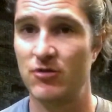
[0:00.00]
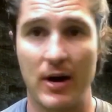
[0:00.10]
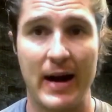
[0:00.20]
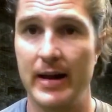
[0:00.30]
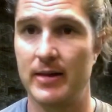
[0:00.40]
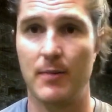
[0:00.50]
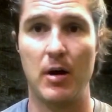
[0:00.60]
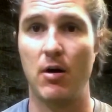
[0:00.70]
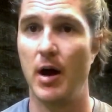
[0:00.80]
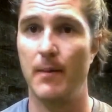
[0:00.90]
try to hit the
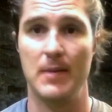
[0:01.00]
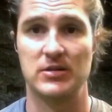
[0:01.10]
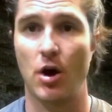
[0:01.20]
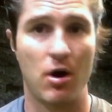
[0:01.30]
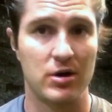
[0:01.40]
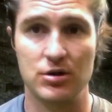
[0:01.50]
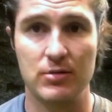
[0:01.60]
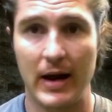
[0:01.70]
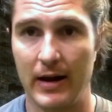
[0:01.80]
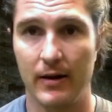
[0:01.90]
ball up as hard as
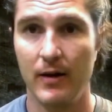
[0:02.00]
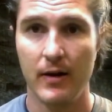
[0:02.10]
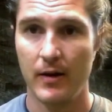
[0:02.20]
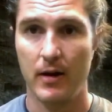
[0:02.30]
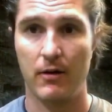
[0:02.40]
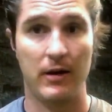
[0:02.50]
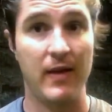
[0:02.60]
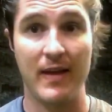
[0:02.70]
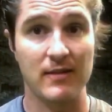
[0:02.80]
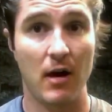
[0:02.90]
you can.
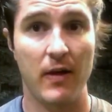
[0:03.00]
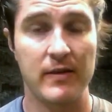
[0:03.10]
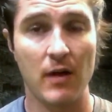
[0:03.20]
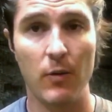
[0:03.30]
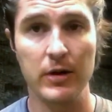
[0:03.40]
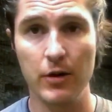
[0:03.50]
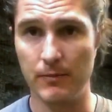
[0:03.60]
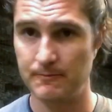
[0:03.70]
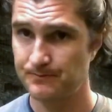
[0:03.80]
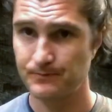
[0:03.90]
Okay, and that's all we
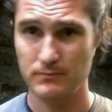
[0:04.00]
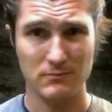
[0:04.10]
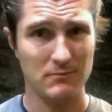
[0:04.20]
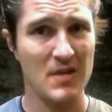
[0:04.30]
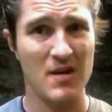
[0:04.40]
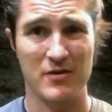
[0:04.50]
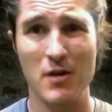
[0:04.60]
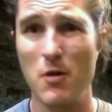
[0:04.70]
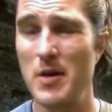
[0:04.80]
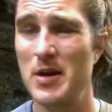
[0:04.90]
do.
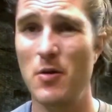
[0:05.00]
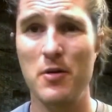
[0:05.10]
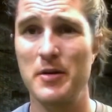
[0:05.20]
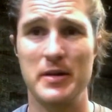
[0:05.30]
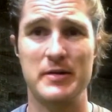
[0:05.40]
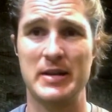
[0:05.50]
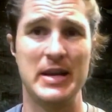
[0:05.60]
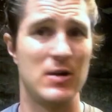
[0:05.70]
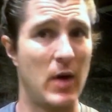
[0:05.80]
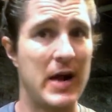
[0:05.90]
So in order to
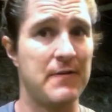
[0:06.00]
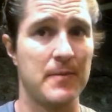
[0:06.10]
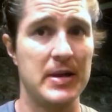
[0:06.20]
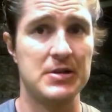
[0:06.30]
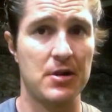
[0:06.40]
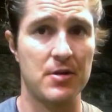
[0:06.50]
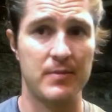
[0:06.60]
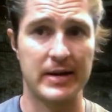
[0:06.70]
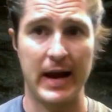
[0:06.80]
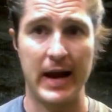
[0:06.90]
get away from internal